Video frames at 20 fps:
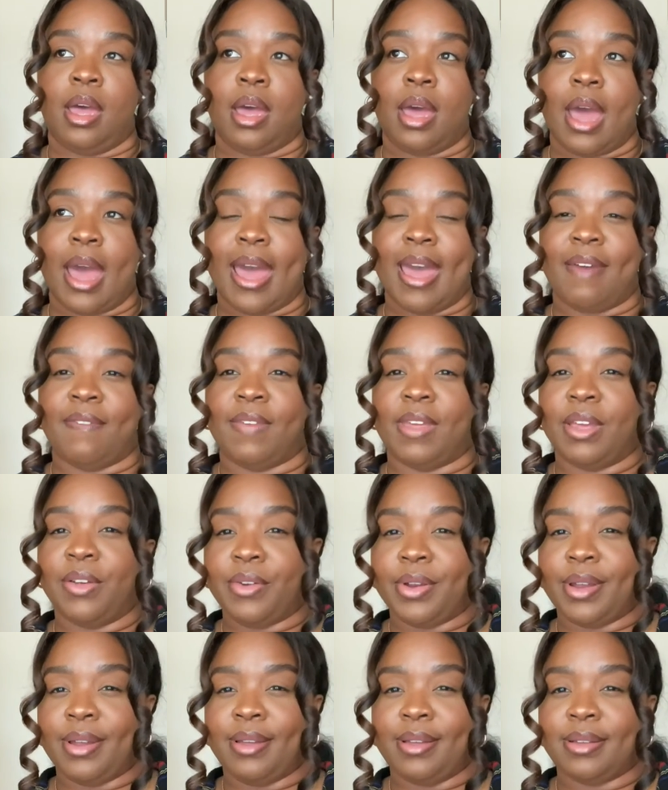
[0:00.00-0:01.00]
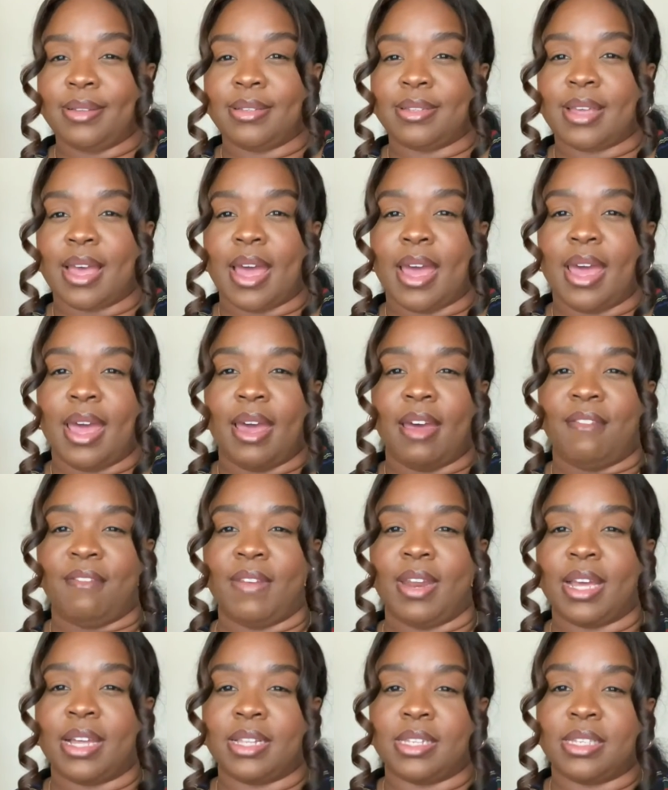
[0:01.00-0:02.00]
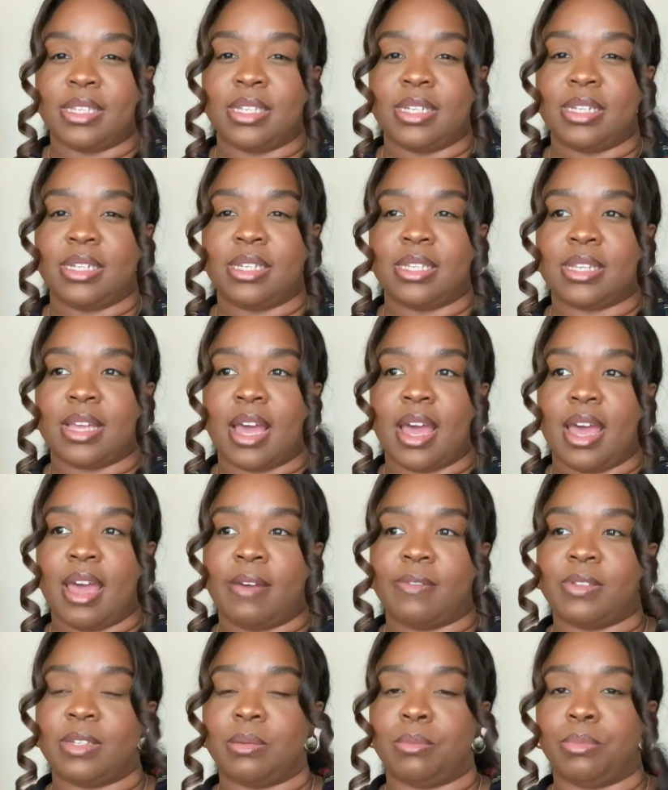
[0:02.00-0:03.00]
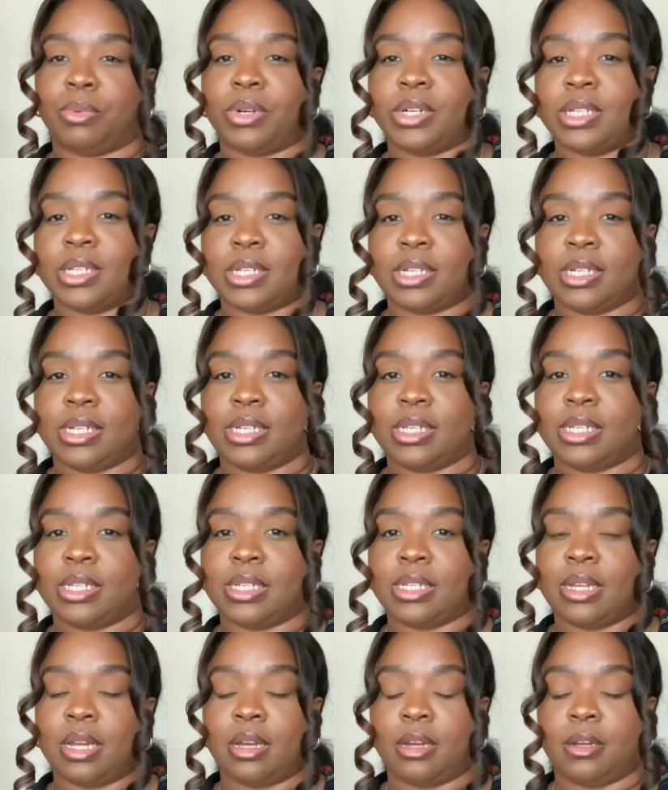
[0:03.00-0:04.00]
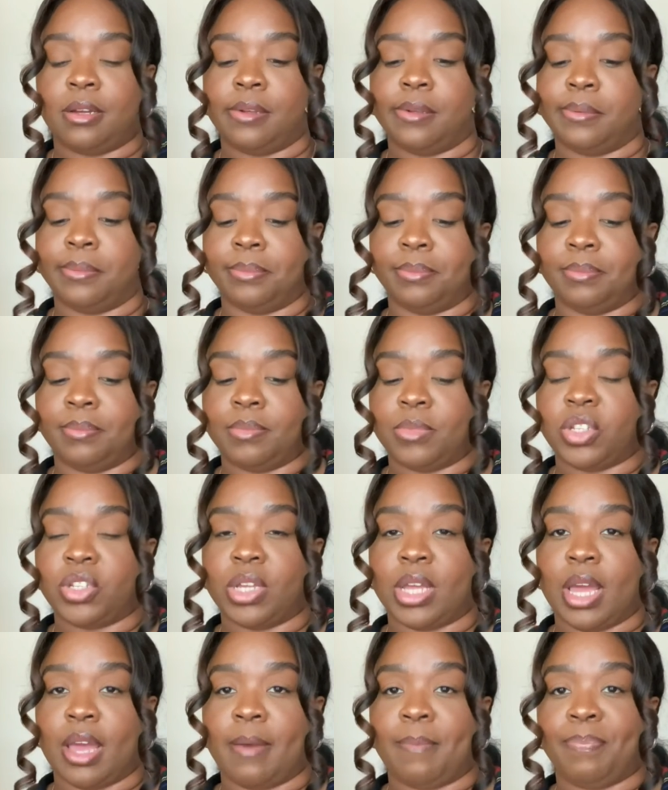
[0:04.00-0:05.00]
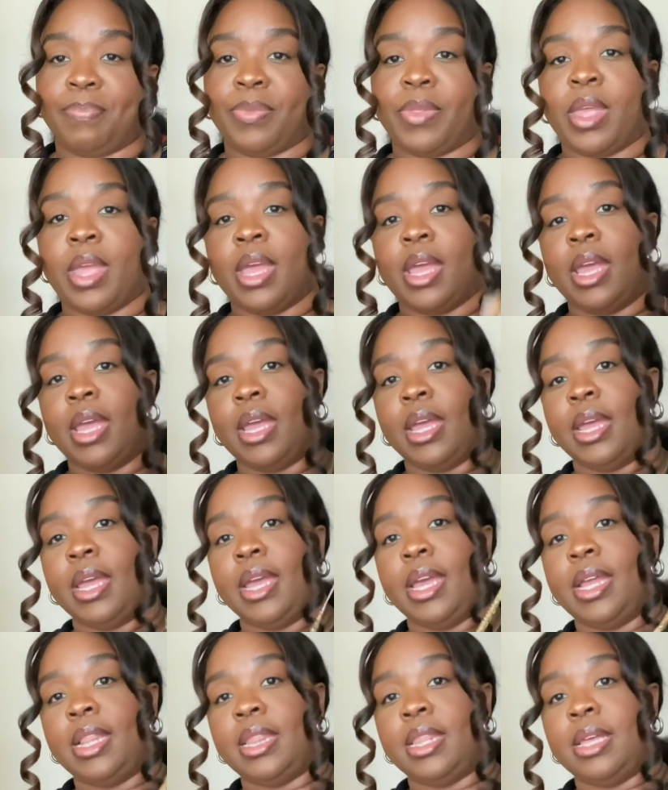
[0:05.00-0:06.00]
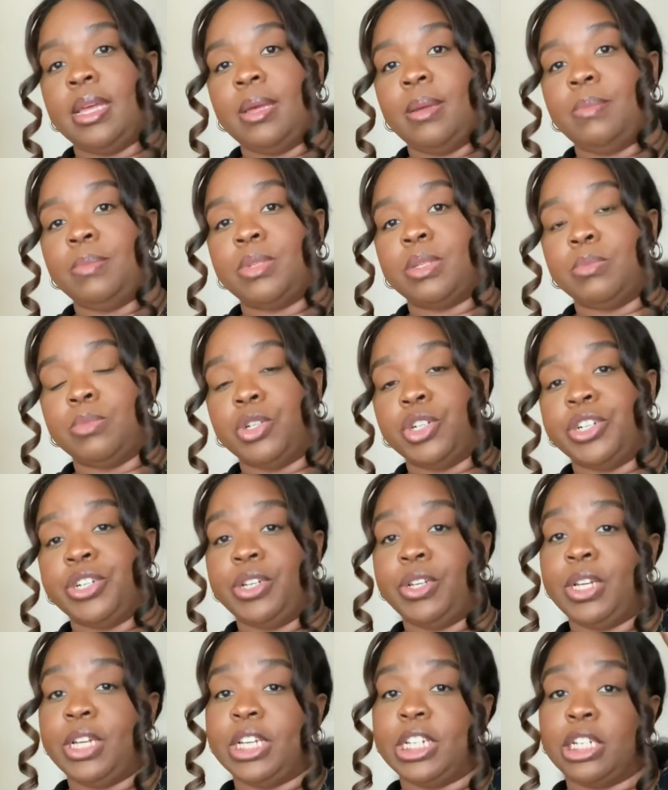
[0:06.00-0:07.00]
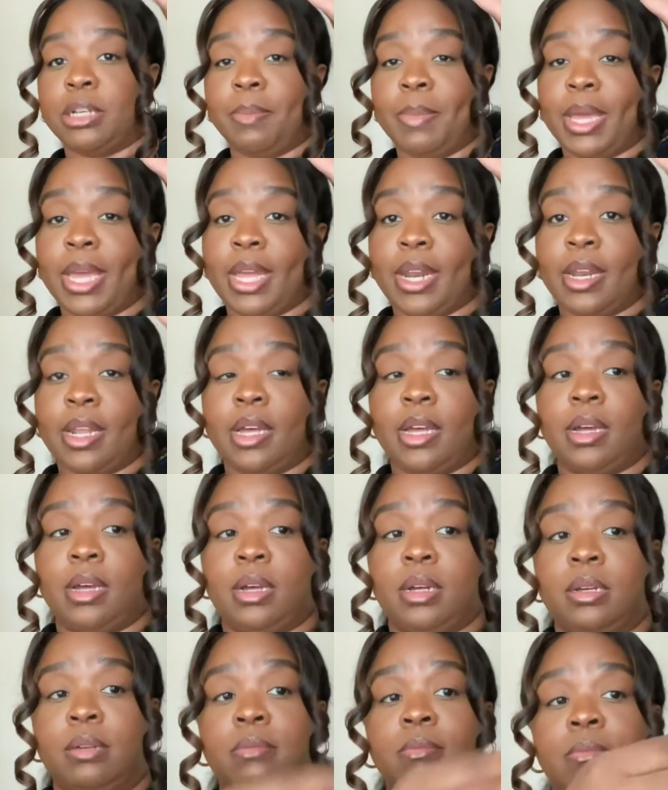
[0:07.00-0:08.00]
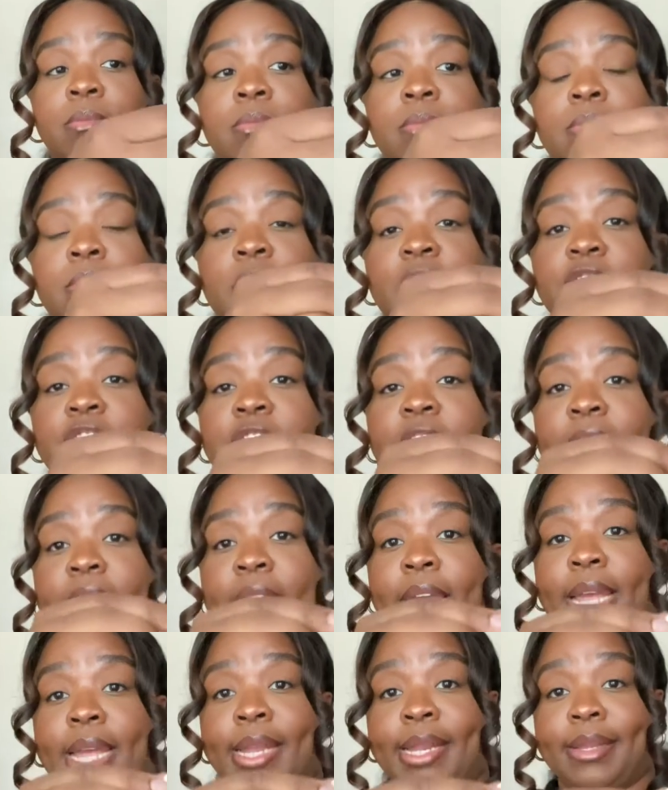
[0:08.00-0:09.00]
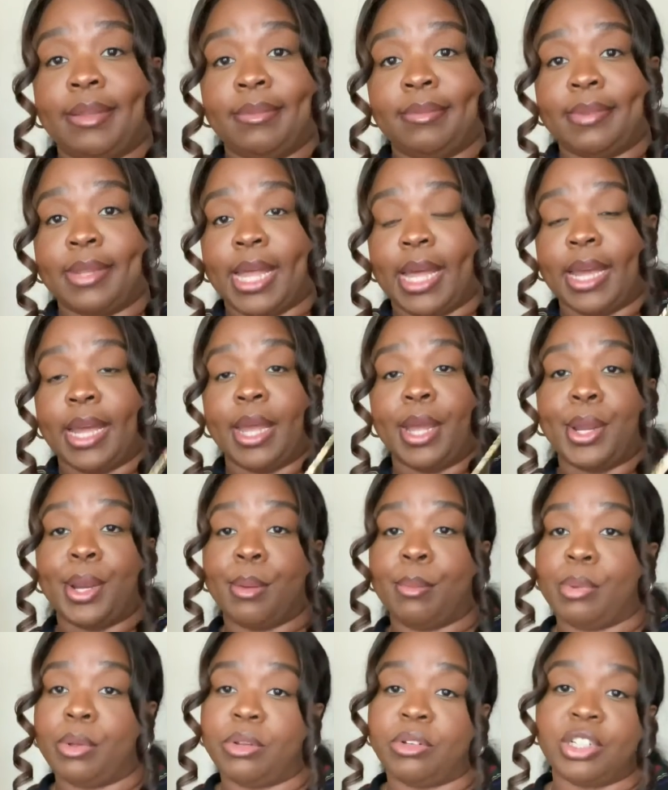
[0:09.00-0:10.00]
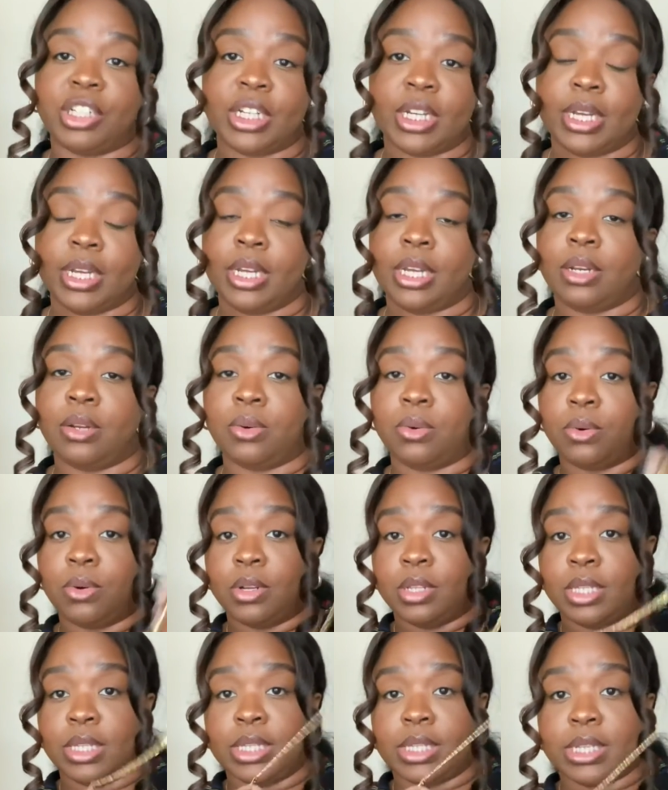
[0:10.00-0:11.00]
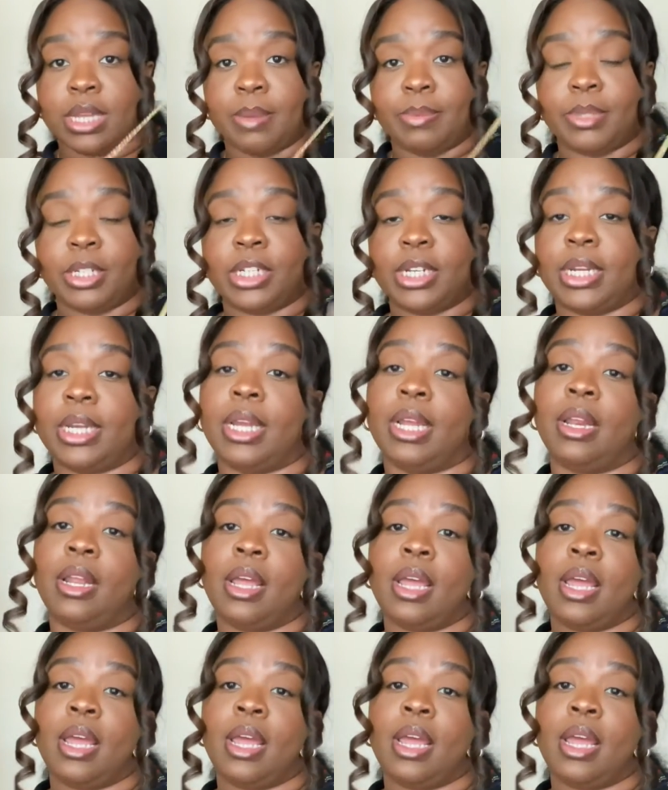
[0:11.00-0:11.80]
I have earrings, I have necklaces, I have some bracelets. So yeah, get them some jewelry. You can get your man a chain, like a herringbone chain or this type of chain